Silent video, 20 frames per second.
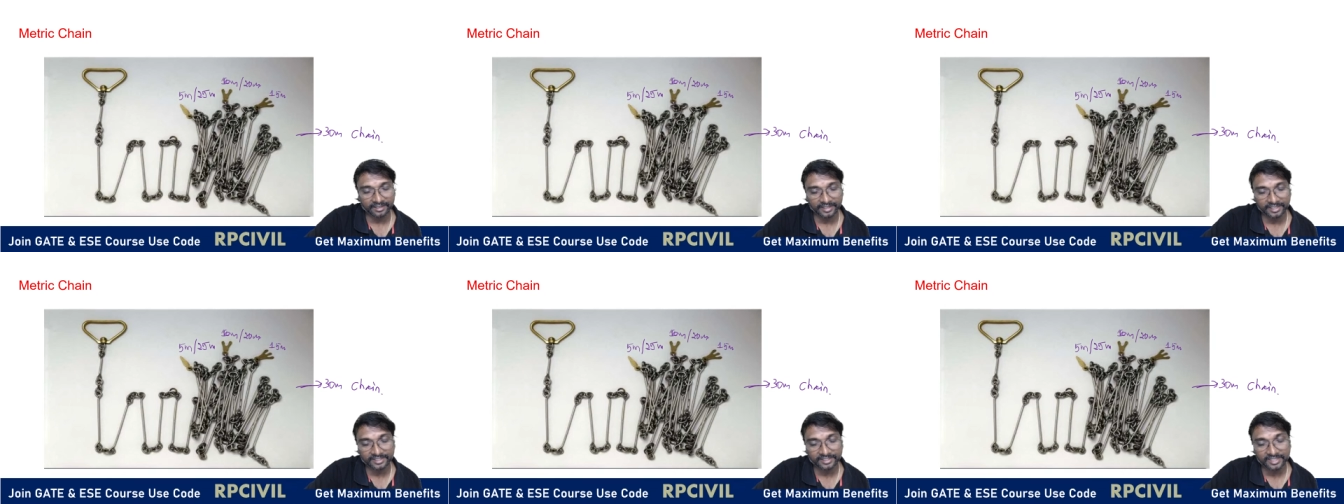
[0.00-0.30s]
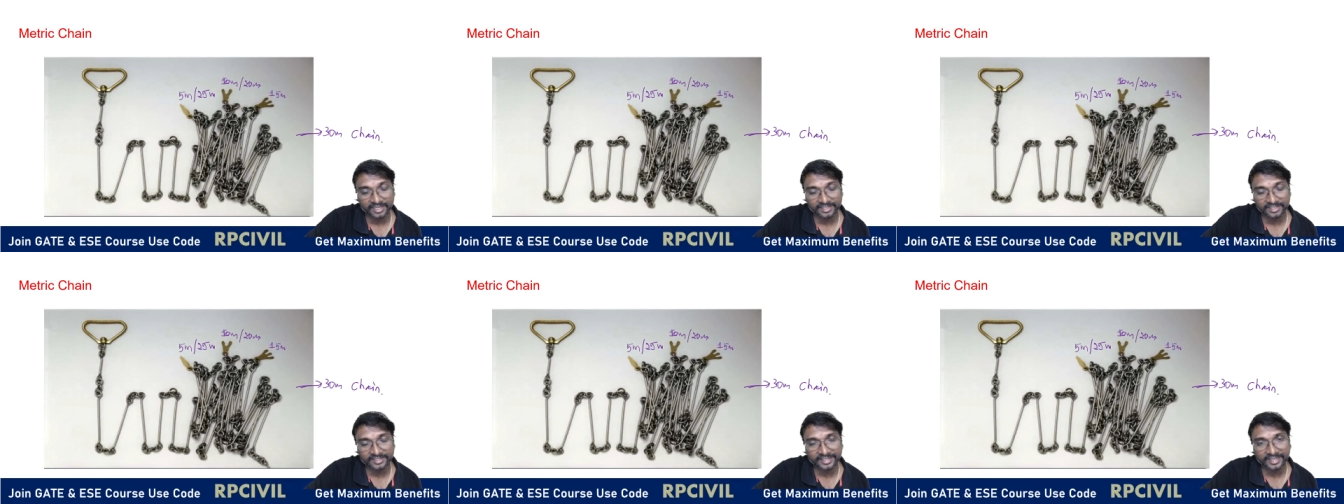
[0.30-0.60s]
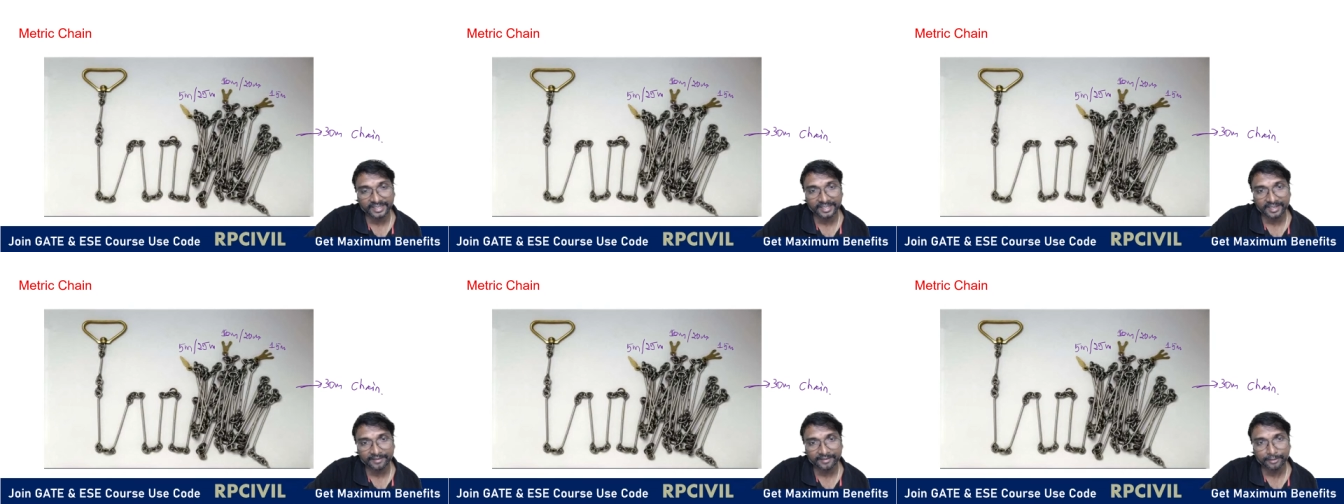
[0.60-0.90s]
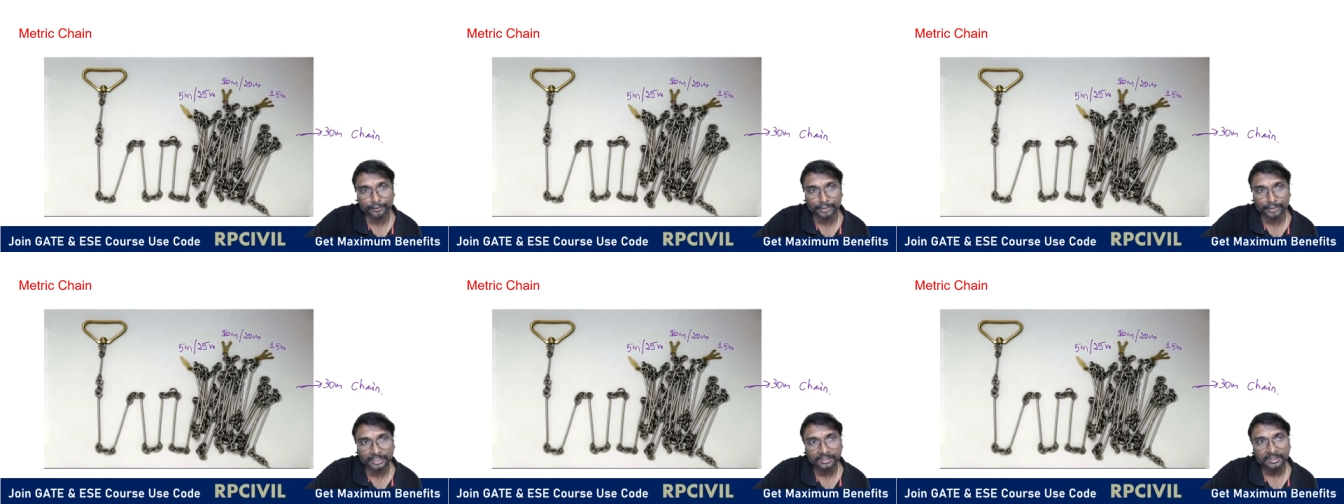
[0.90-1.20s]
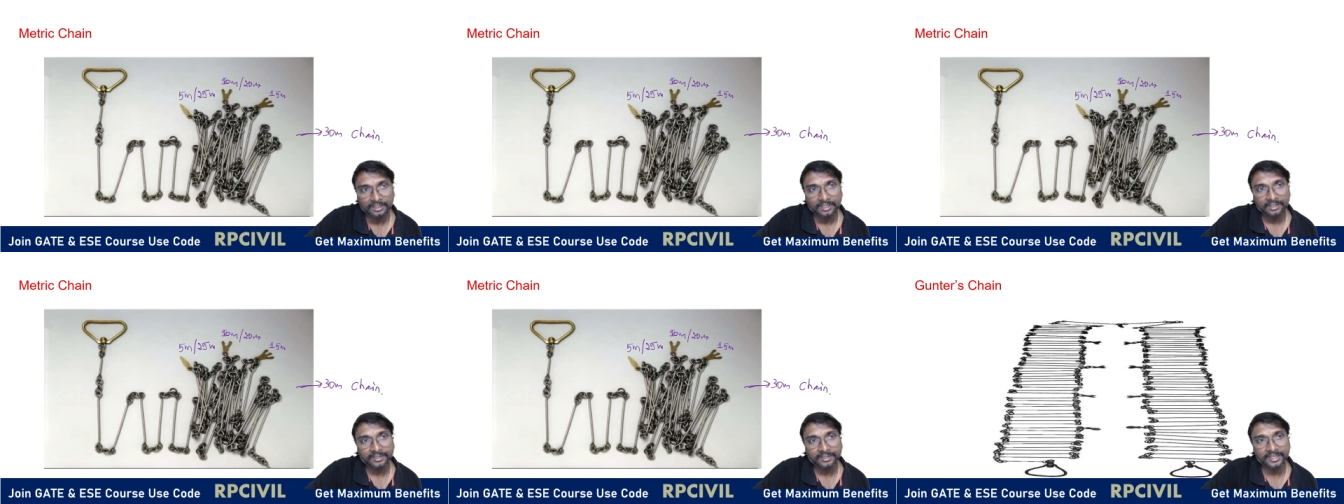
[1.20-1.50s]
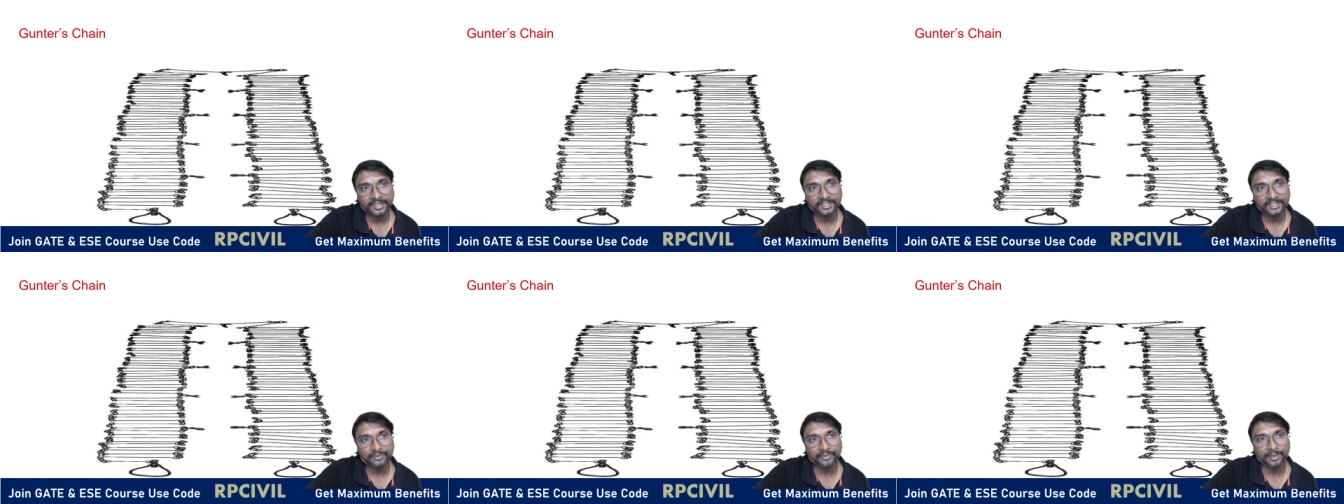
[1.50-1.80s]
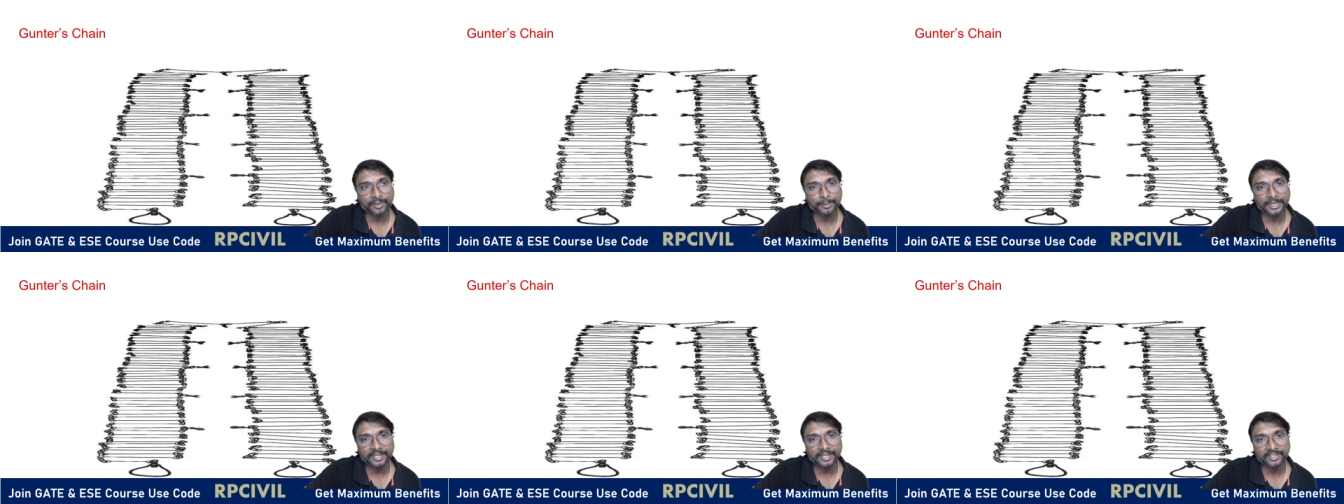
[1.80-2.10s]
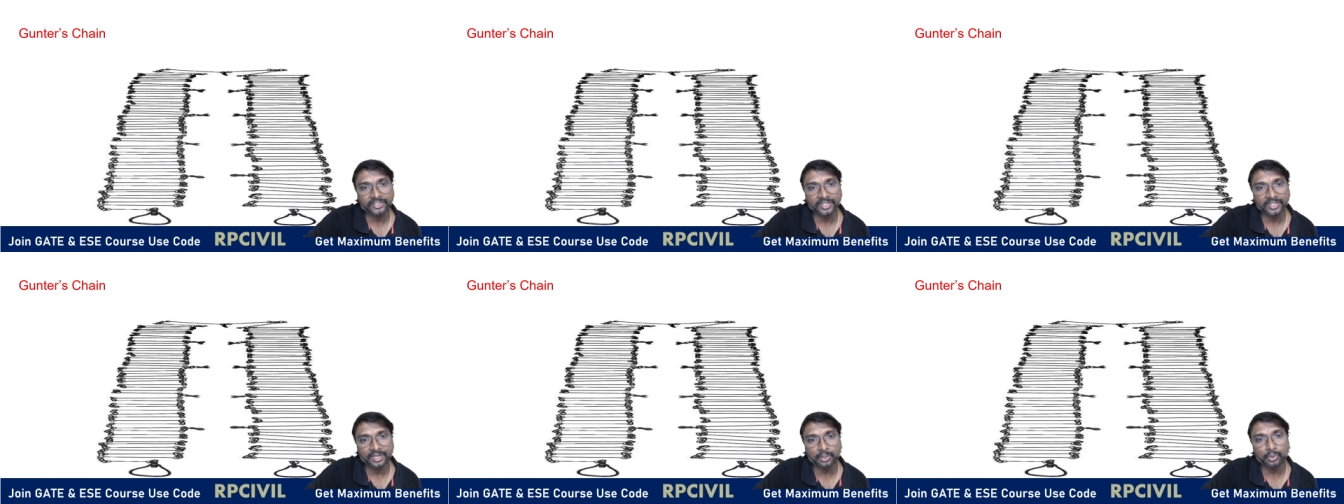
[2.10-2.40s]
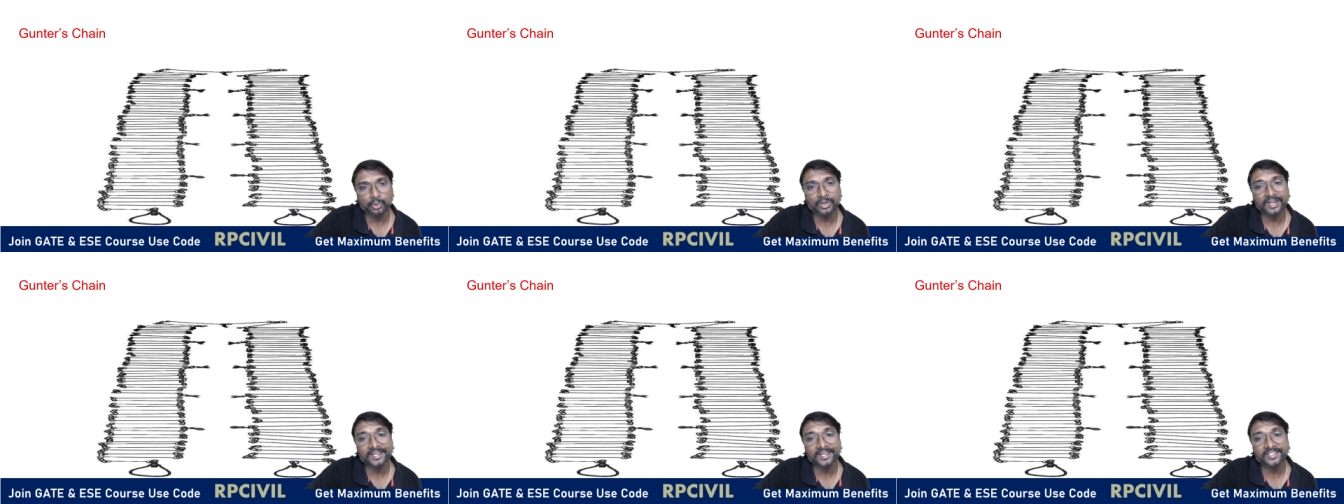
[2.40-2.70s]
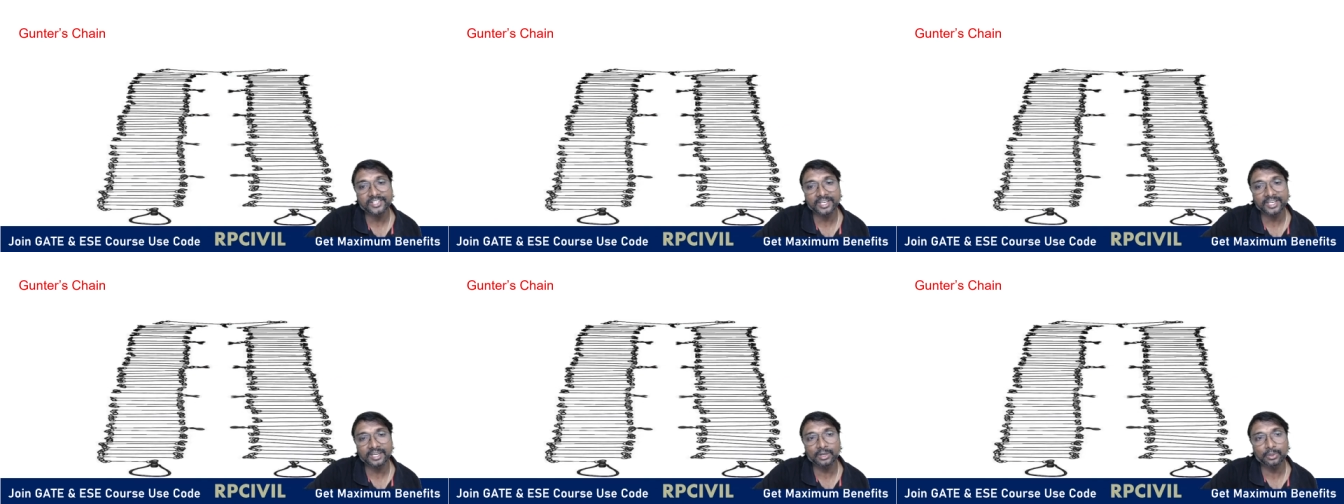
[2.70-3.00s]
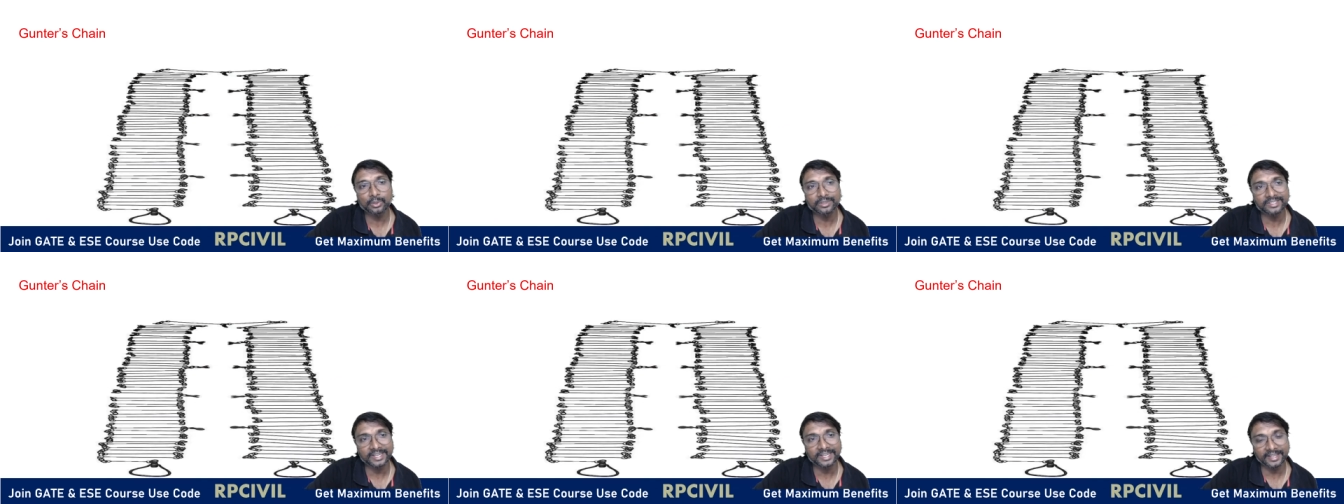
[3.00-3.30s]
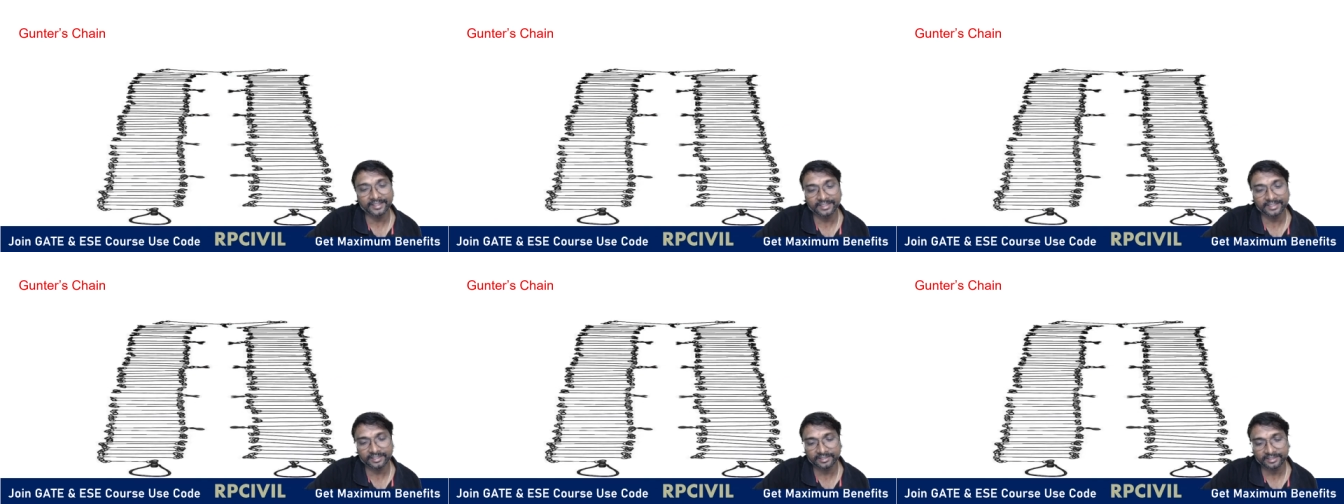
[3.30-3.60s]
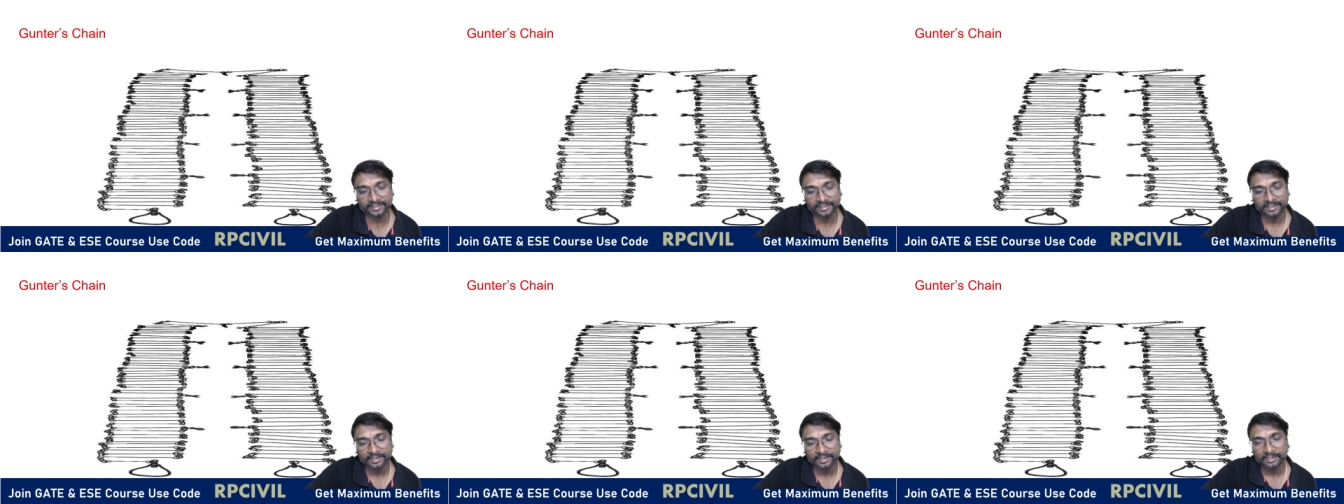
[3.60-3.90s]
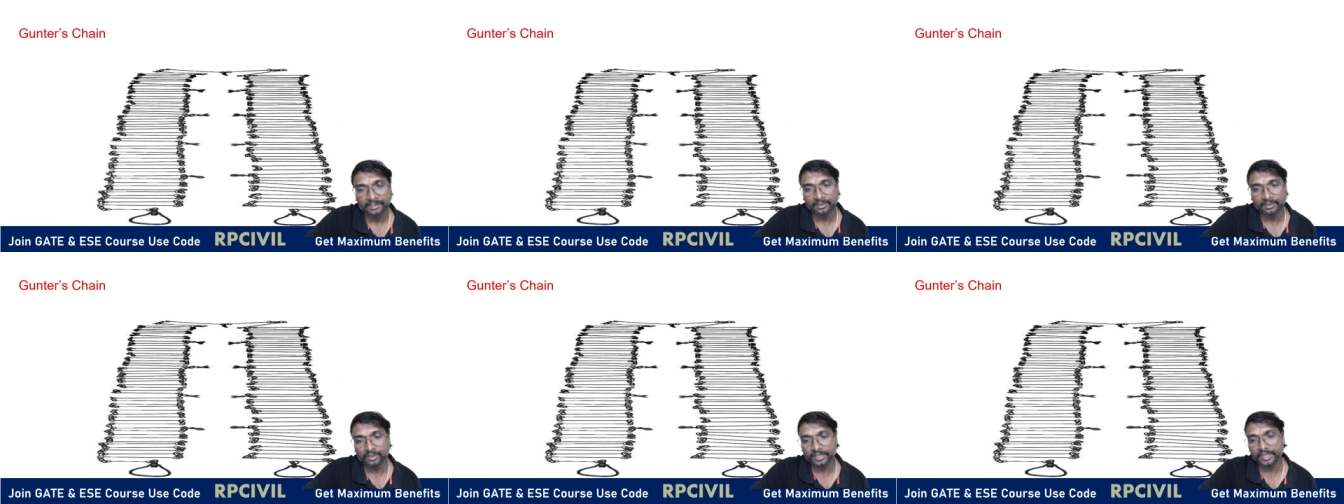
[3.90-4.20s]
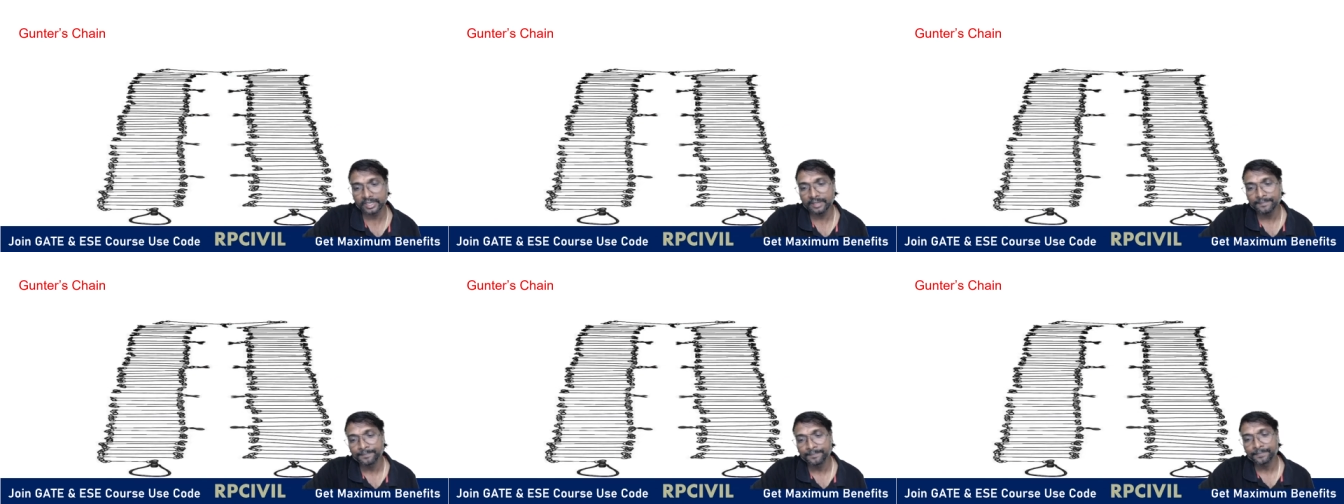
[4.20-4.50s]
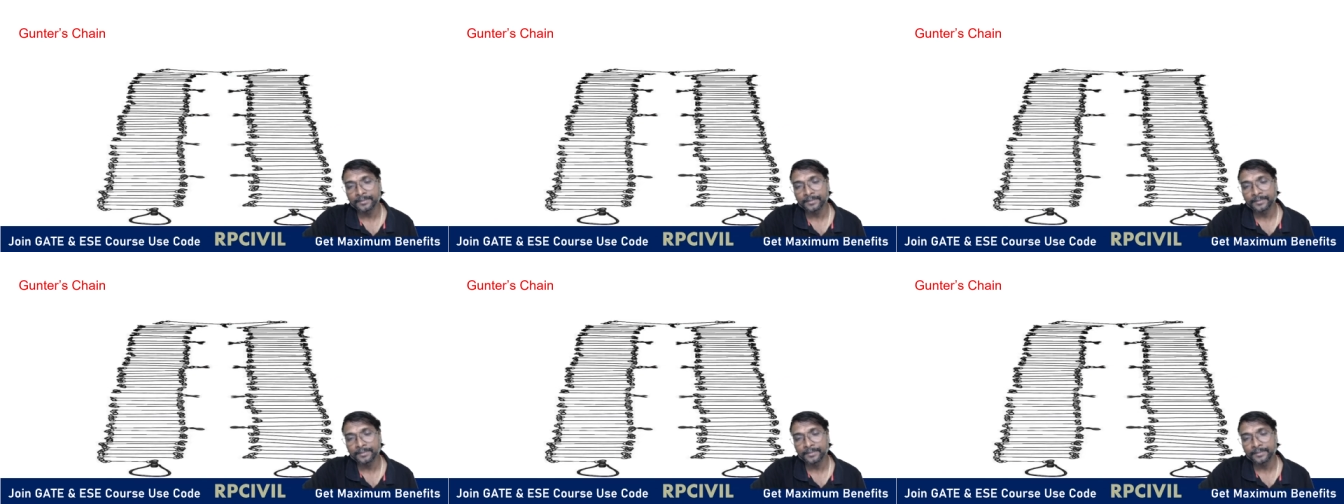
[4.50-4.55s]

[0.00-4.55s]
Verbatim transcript: Yes, na? Is that clear everyone? That is for metric chain. Gunter's chain looks like this, okay?